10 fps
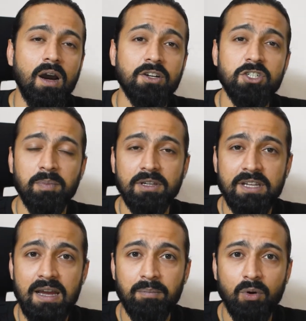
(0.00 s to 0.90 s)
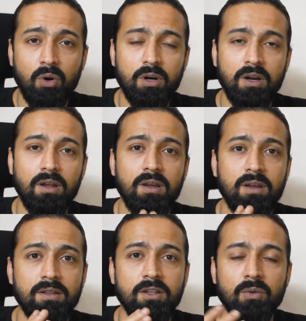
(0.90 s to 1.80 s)
Triple tap on
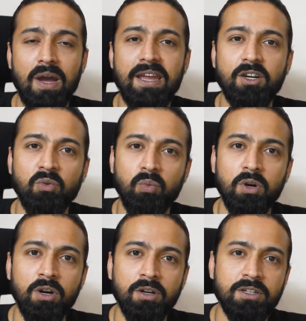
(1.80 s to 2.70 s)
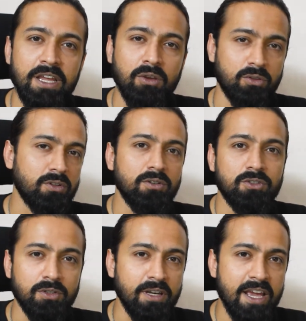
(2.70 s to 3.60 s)
the right would take you
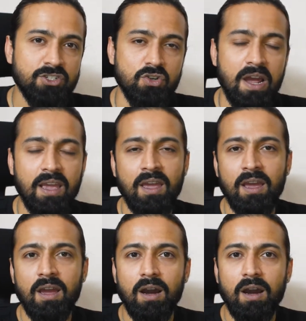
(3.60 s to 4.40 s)
to the next track.